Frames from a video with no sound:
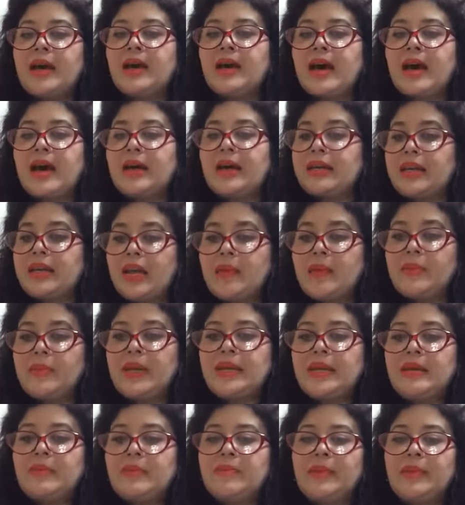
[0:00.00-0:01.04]
Gaming
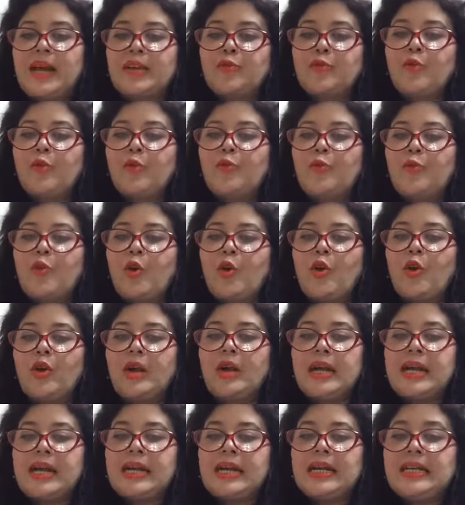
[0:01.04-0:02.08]
platform for
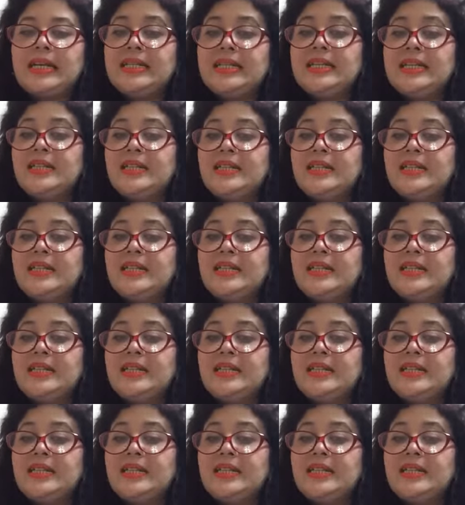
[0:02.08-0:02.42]
indie